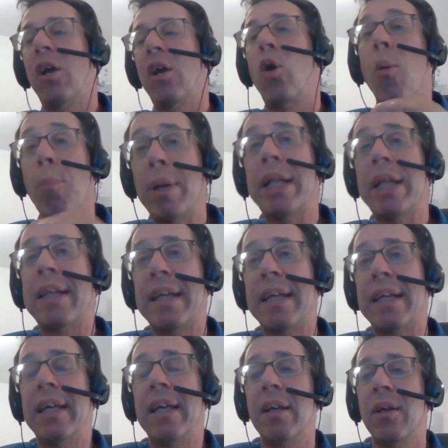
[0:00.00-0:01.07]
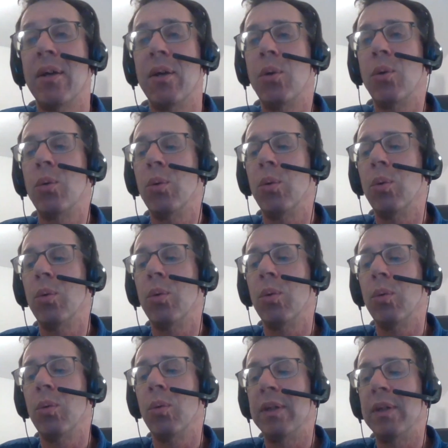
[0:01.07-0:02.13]
committee who
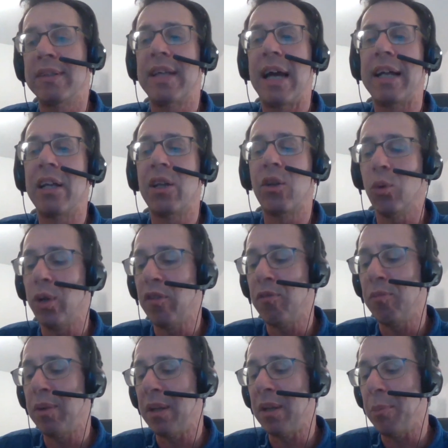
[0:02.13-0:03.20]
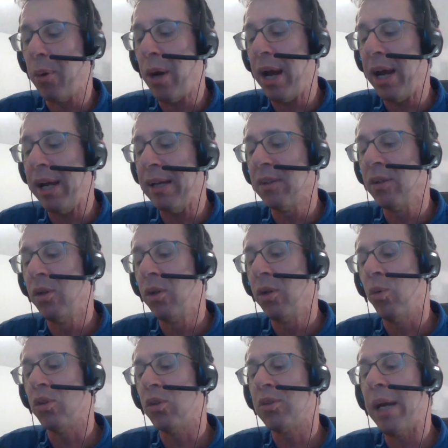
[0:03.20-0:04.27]
decided to give me the prize
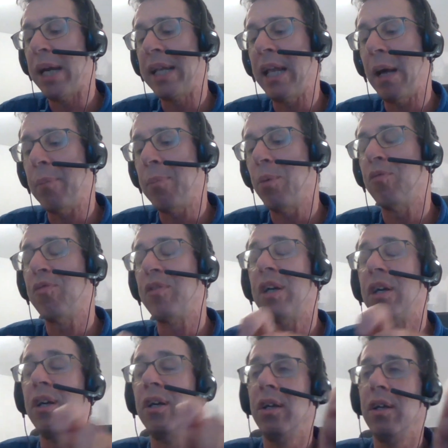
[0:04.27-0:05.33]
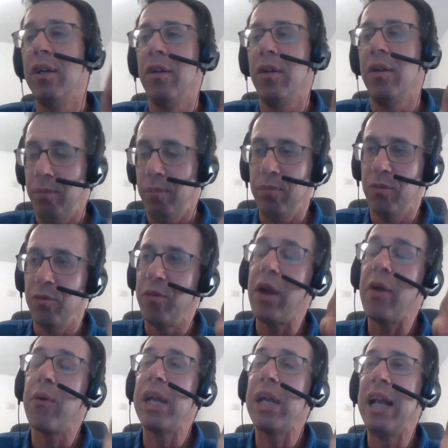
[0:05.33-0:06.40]
was made up of a
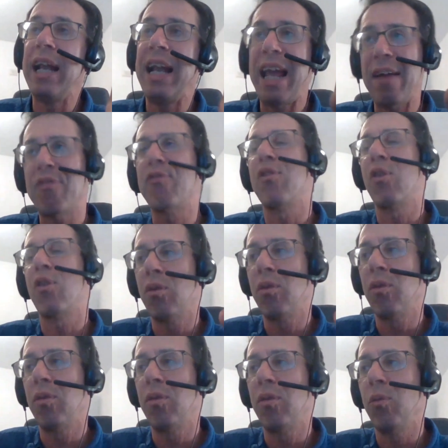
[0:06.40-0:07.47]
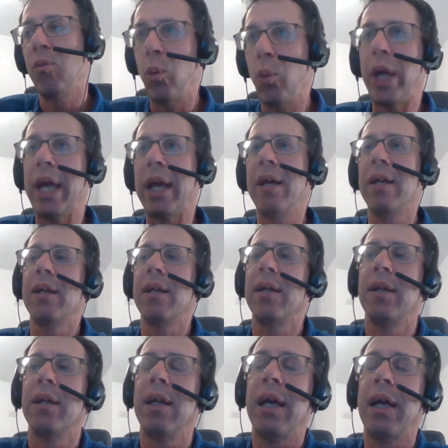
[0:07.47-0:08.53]
very left-wing
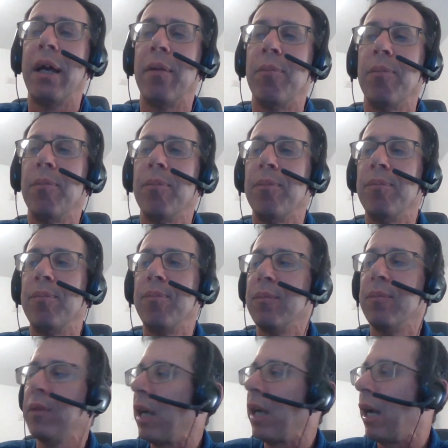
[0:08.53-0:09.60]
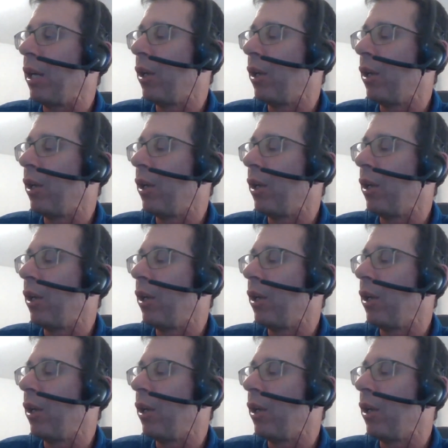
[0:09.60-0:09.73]
kind